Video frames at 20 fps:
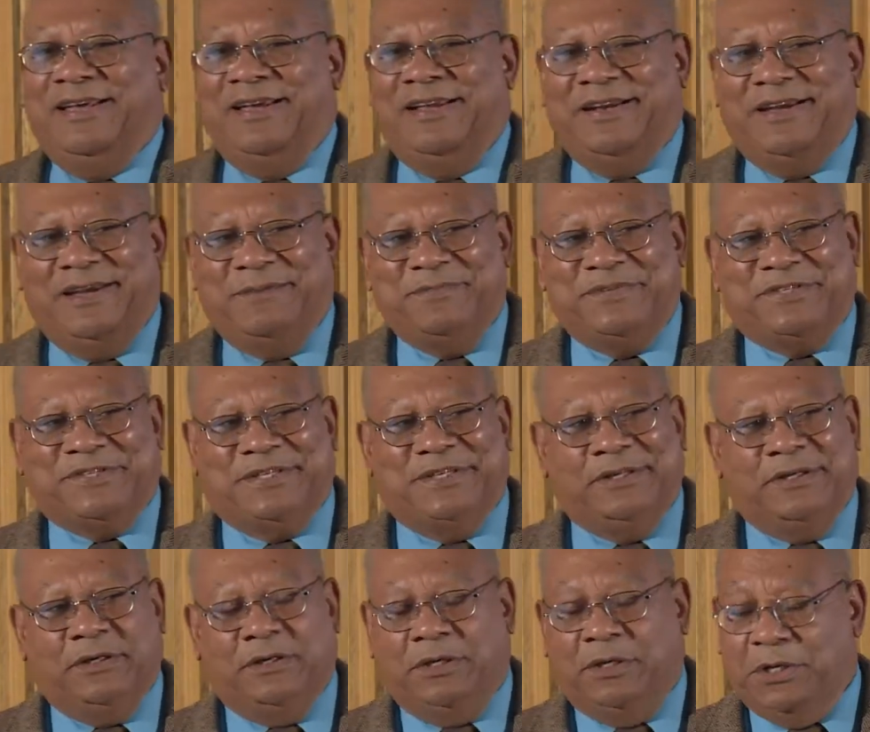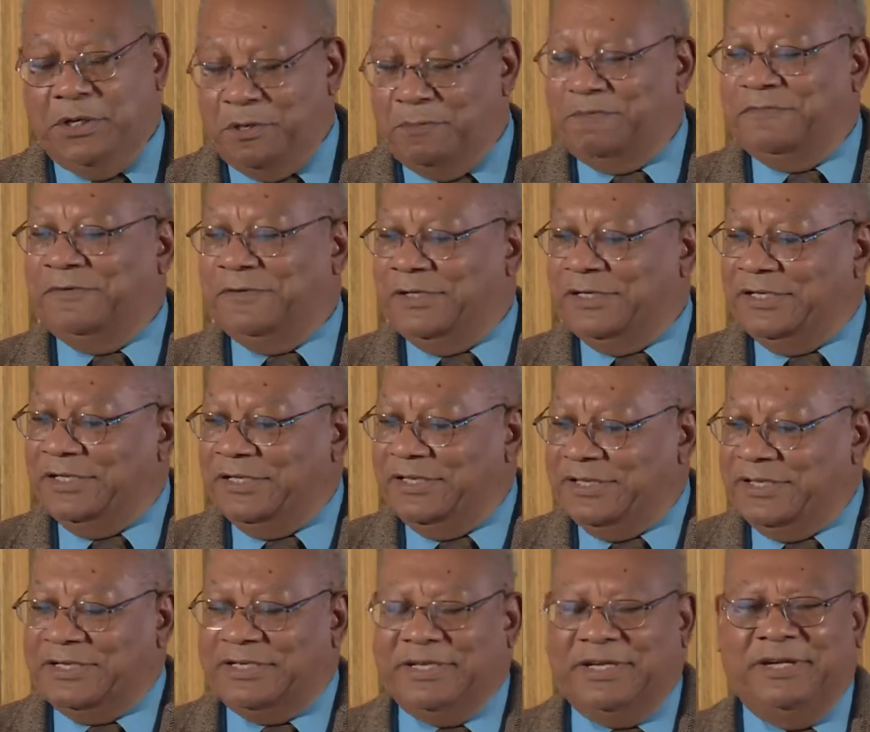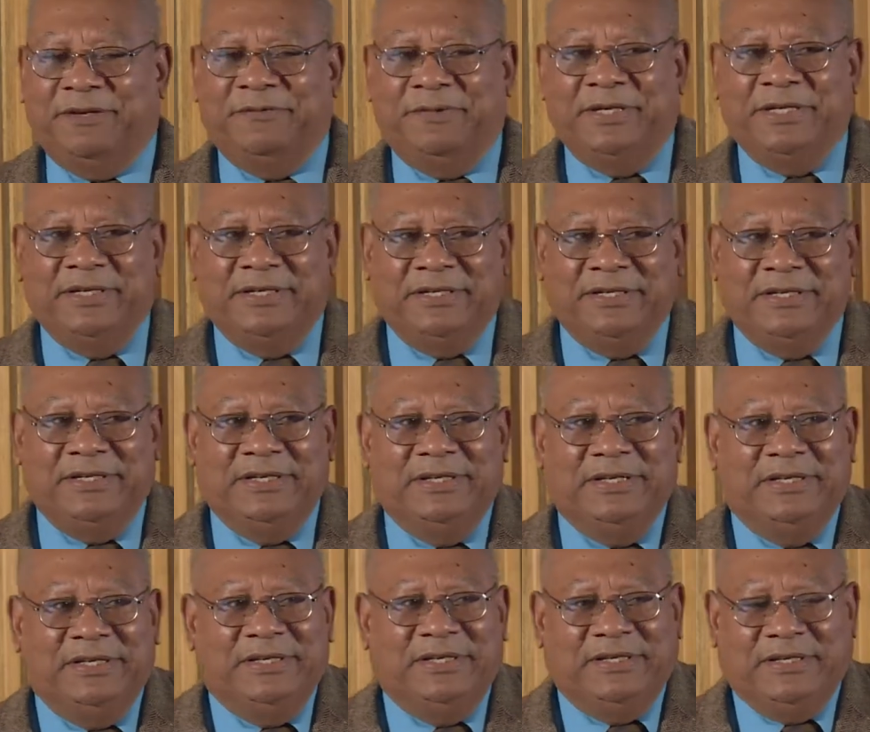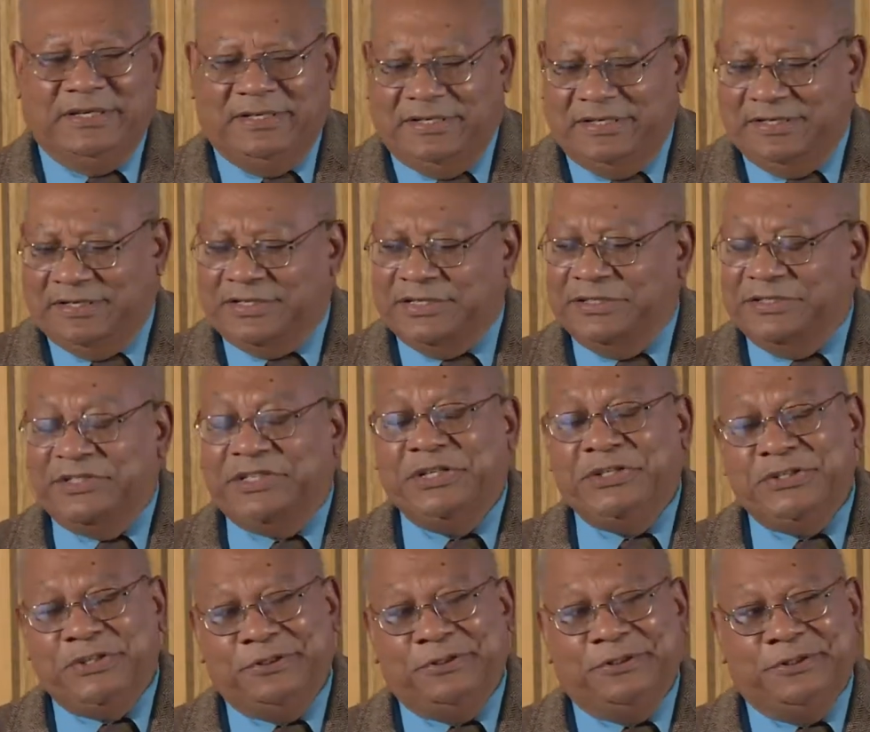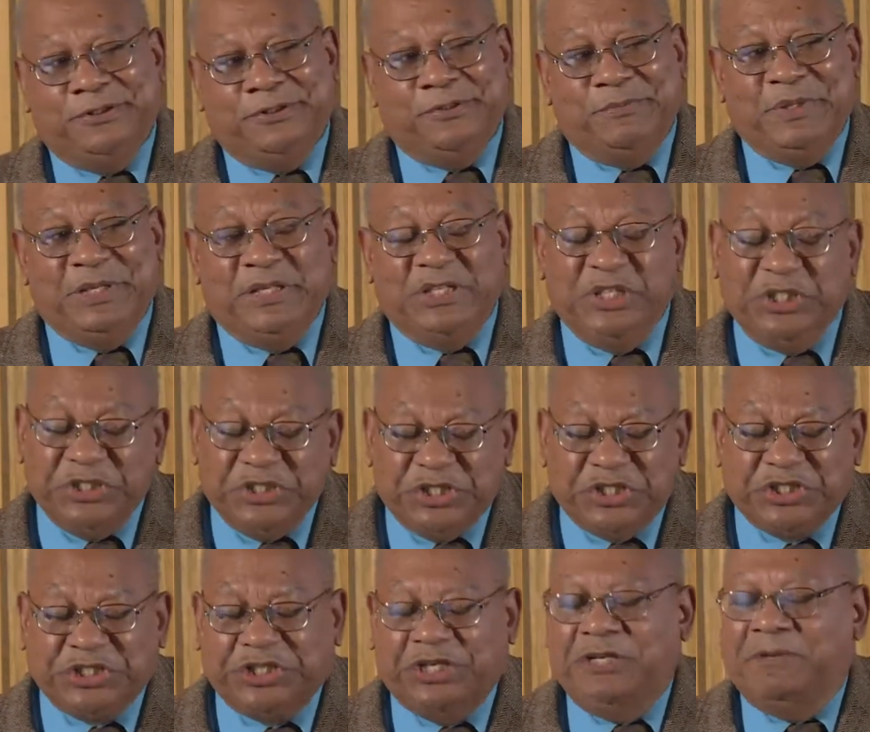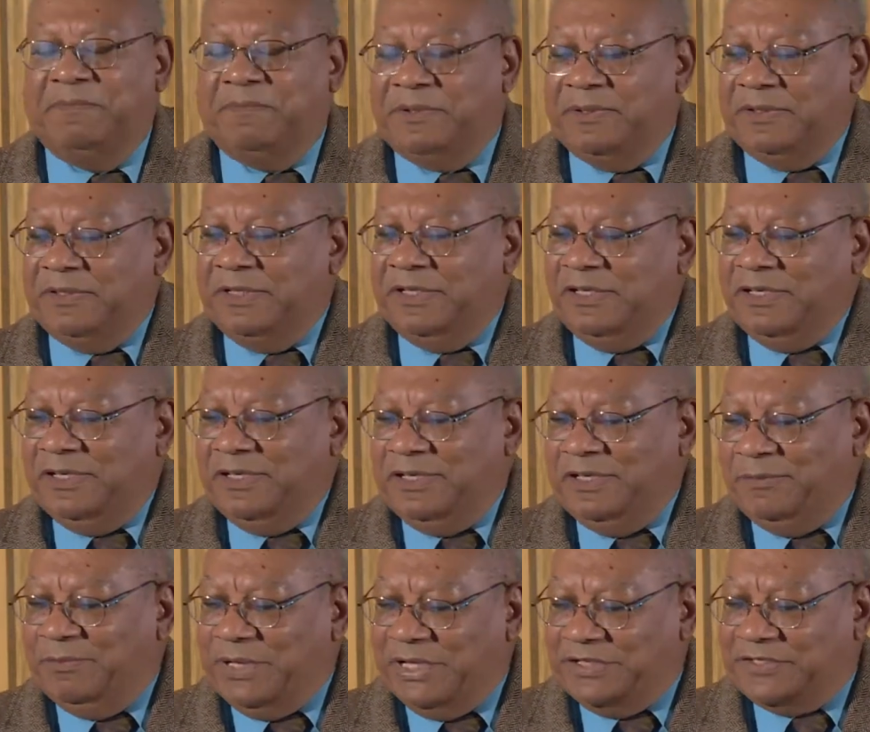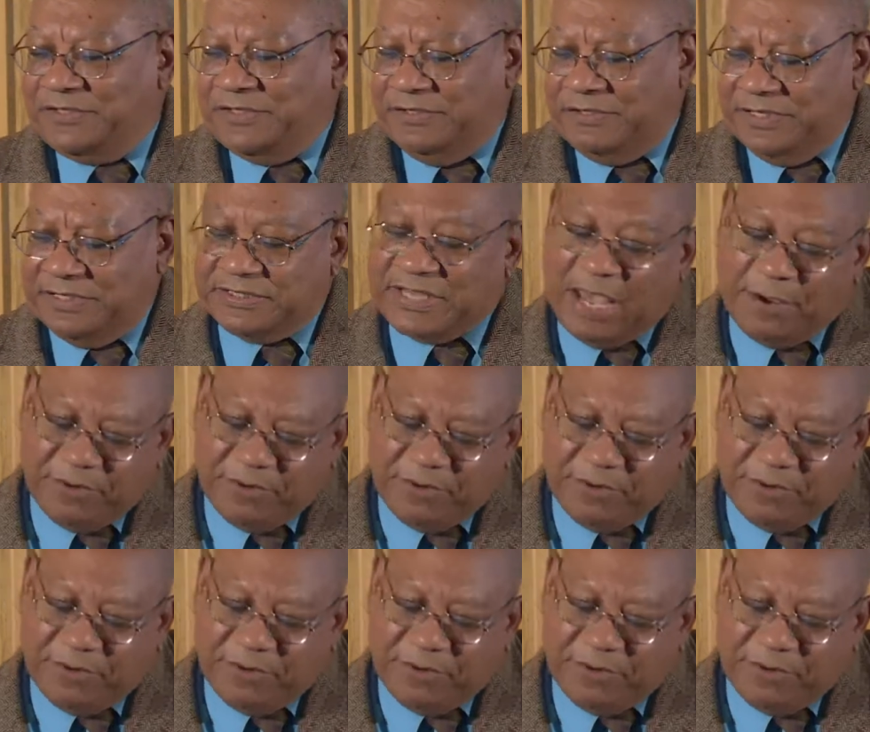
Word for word: and I'm still hopeful that I will uh, continue to be in good shape based on this. I